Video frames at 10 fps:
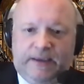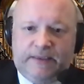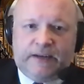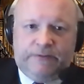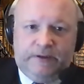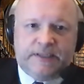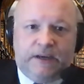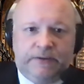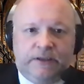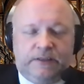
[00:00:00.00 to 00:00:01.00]
make that
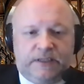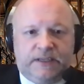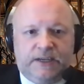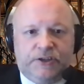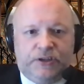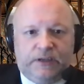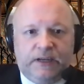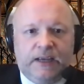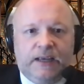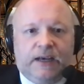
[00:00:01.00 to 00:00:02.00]
philosophical
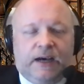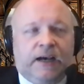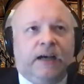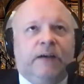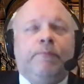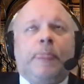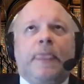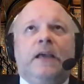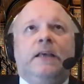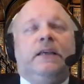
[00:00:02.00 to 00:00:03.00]
distinction.
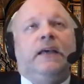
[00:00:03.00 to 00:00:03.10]
The